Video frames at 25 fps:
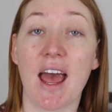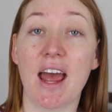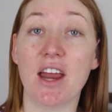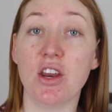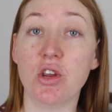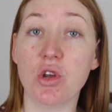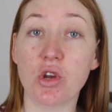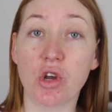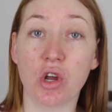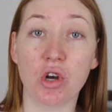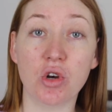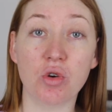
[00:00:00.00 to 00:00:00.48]

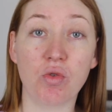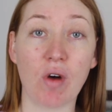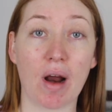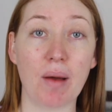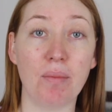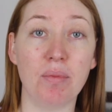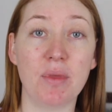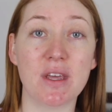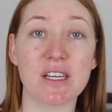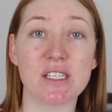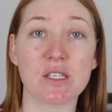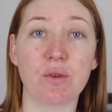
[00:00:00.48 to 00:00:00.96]
and you can
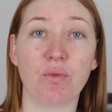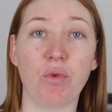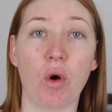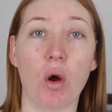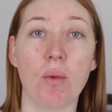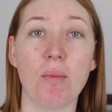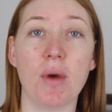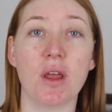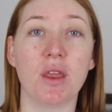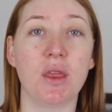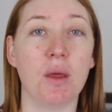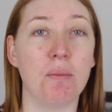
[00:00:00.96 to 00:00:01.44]
grab this
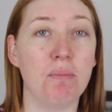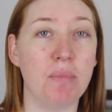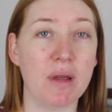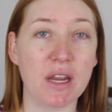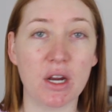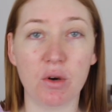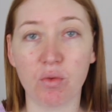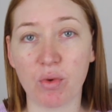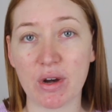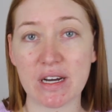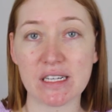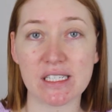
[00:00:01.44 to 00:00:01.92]
from the
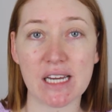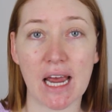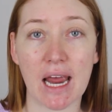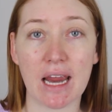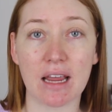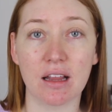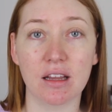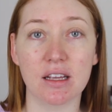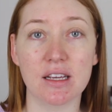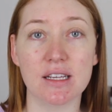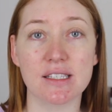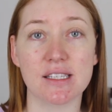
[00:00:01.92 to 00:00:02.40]
big
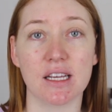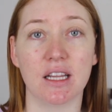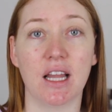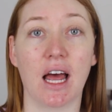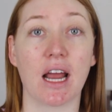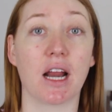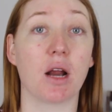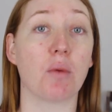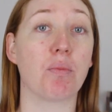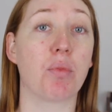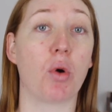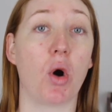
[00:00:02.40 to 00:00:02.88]
retailers
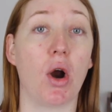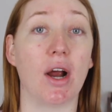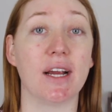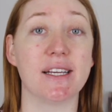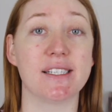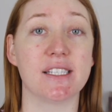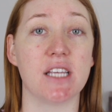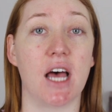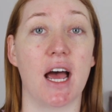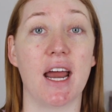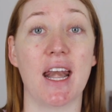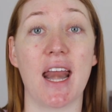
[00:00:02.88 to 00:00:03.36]
like
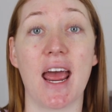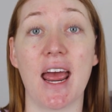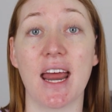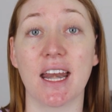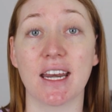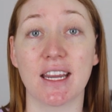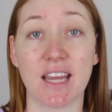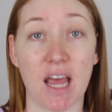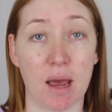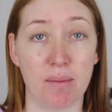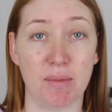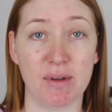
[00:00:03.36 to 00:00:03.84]
Priceline
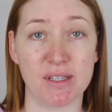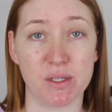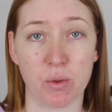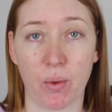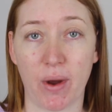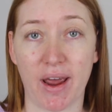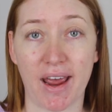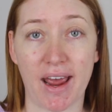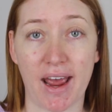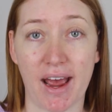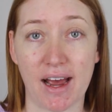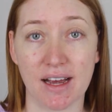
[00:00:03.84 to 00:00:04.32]
and Chemist
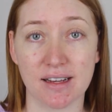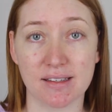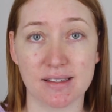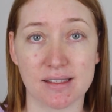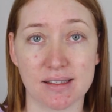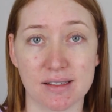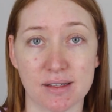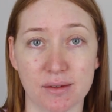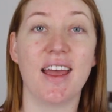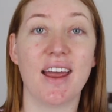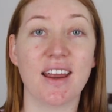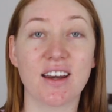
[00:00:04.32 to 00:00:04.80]
Warehouse.
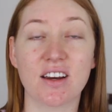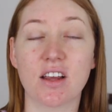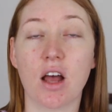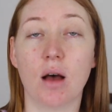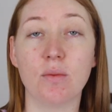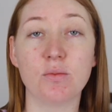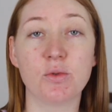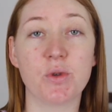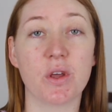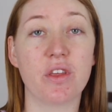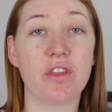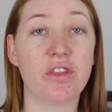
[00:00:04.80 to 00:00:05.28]
It
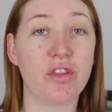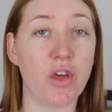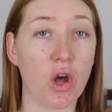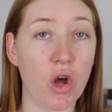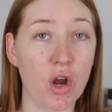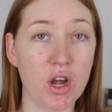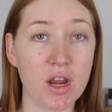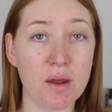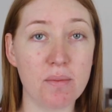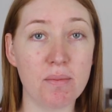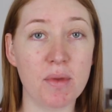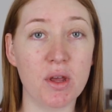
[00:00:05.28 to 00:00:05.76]
comes with
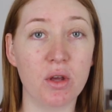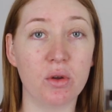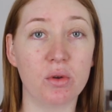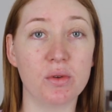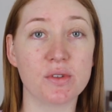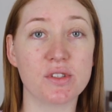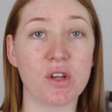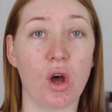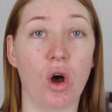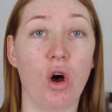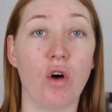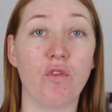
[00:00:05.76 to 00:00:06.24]
thirty
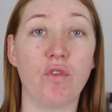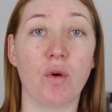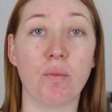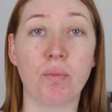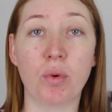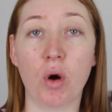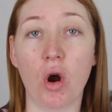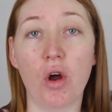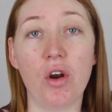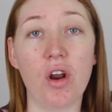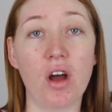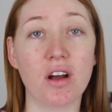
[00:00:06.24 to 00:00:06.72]
mils of
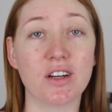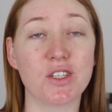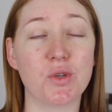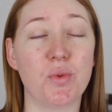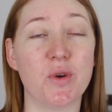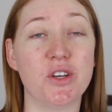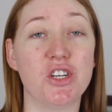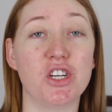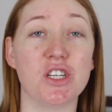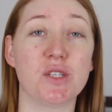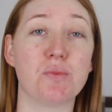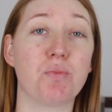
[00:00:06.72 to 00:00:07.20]
product,
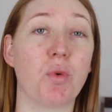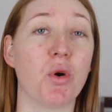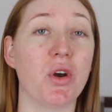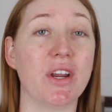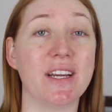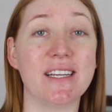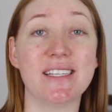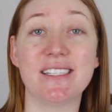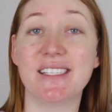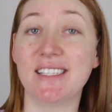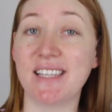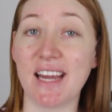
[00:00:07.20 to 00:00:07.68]
which is
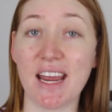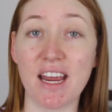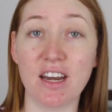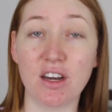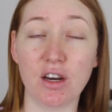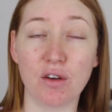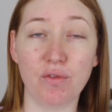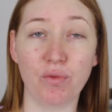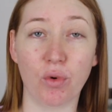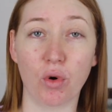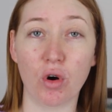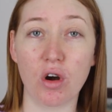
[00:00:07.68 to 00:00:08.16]
pretty
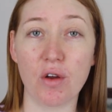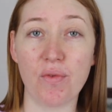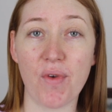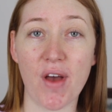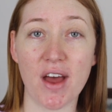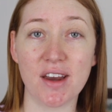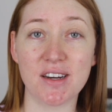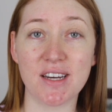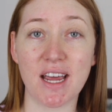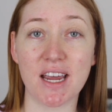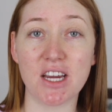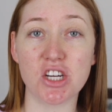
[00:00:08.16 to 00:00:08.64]
standard for a
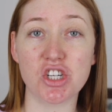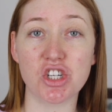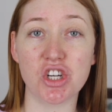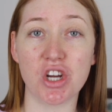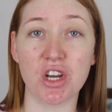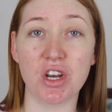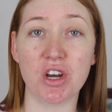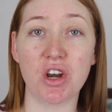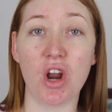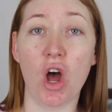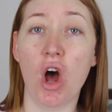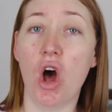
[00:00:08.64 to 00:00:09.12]

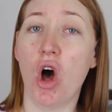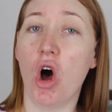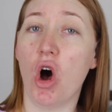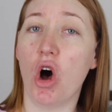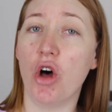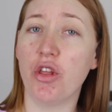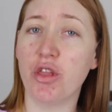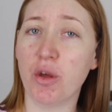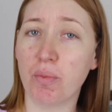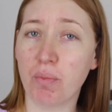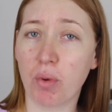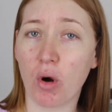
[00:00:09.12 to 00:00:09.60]
foundation.
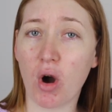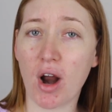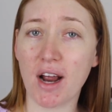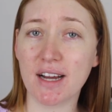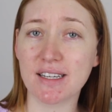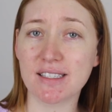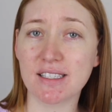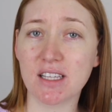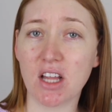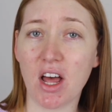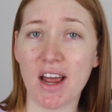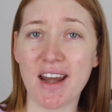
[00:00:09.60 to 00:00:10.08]
On the
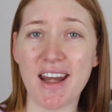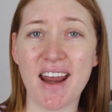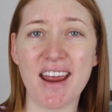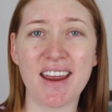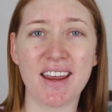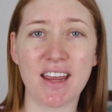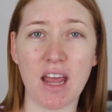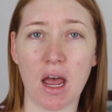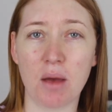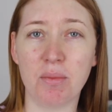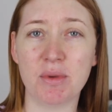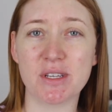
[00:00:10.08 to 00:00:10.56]
Priceline
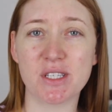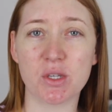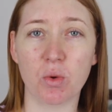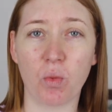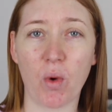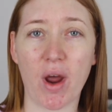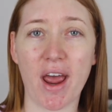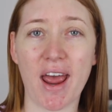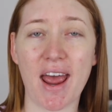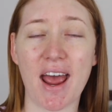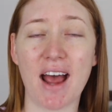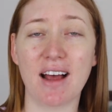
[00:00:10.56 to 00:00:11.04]
and Chemist
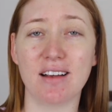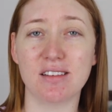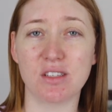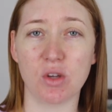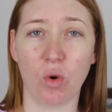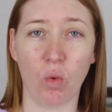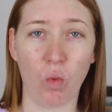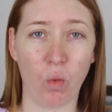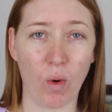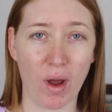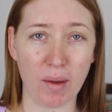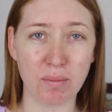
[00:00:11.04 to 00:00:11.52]
Warehouse
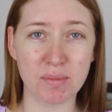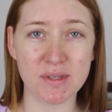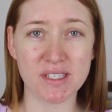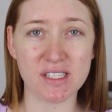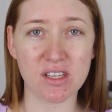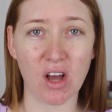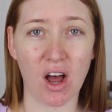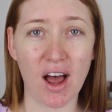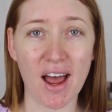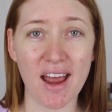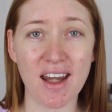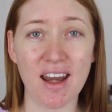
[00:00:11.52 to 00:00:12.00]

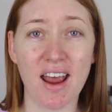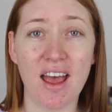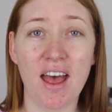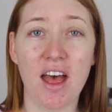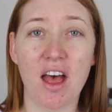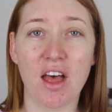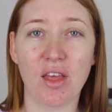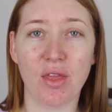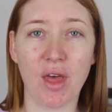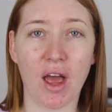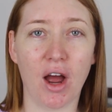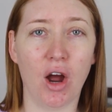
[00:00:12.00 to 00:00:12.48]
website,
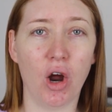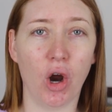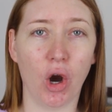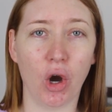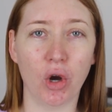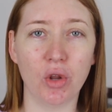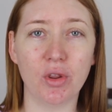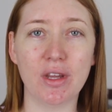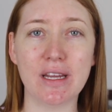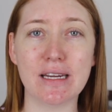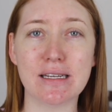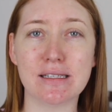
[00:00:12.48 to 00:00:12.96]
there are
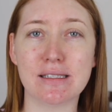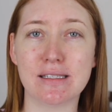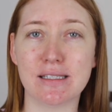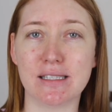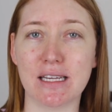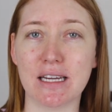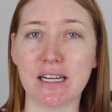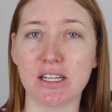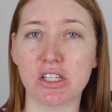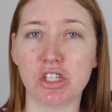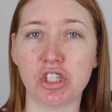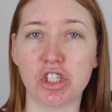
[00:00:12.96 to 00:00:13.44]
only
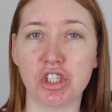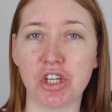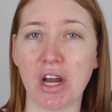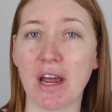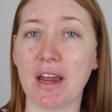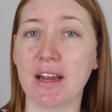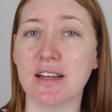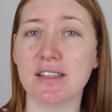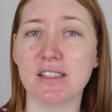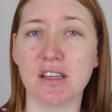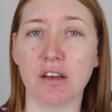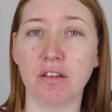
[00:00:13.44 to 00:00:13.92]
six
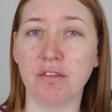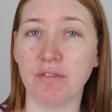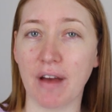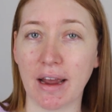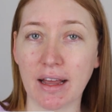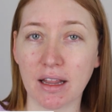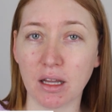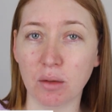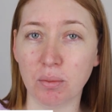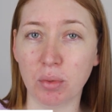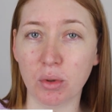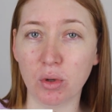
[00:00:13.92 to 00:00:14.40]
shades
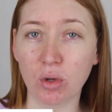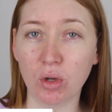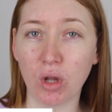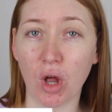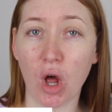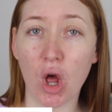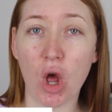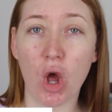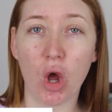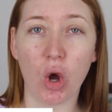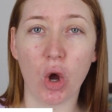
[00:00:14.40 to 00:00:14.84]
available,